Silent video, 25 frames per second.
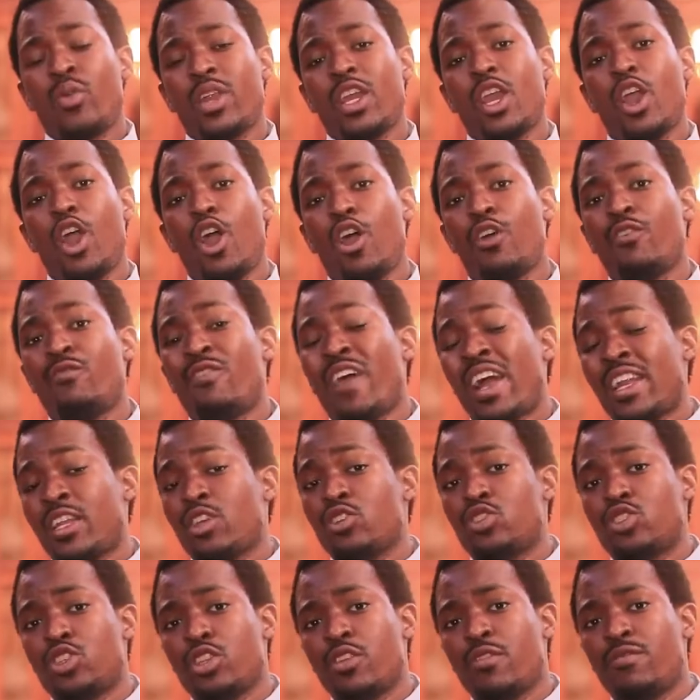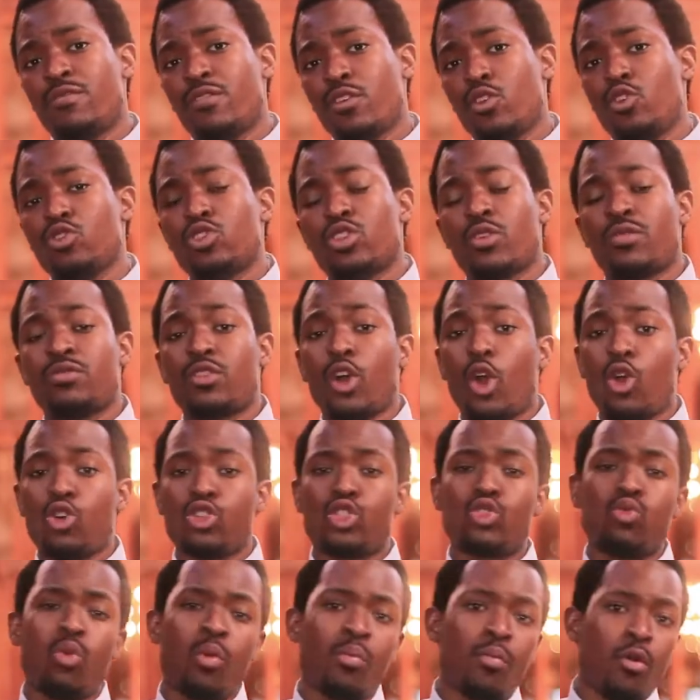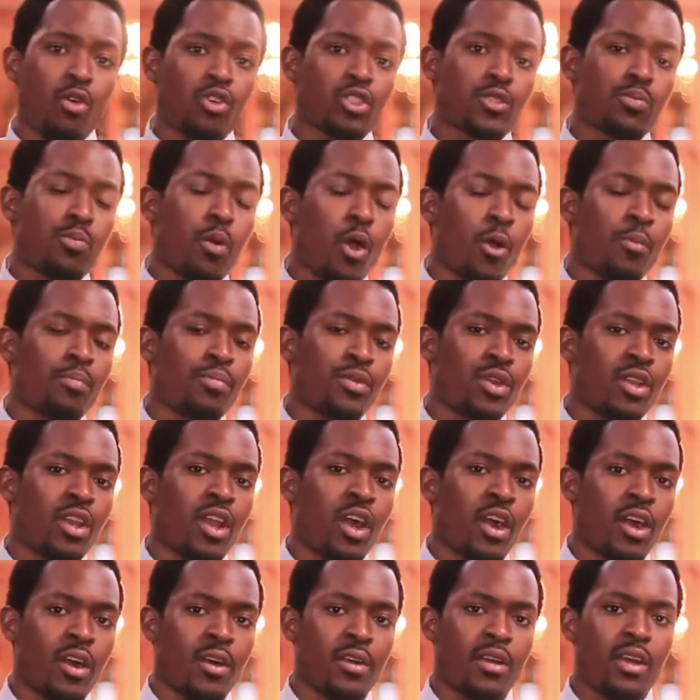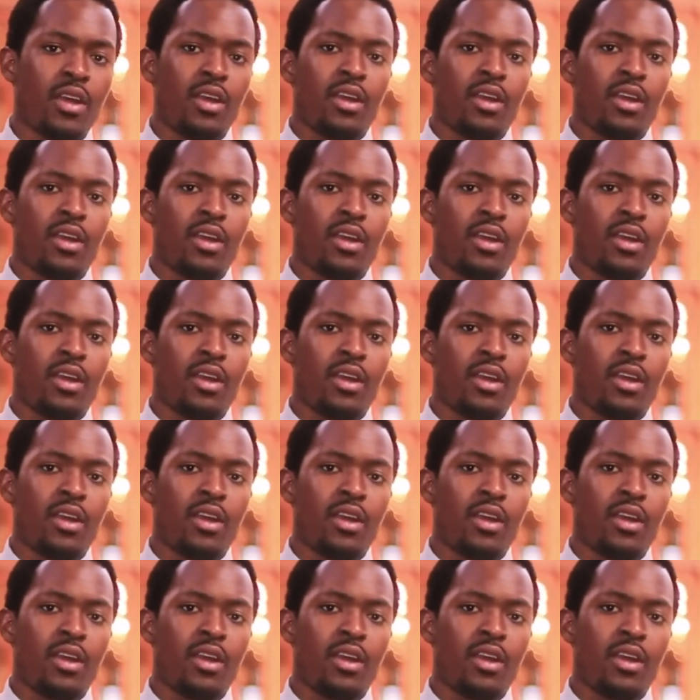only hold value to the views of those who were most popular.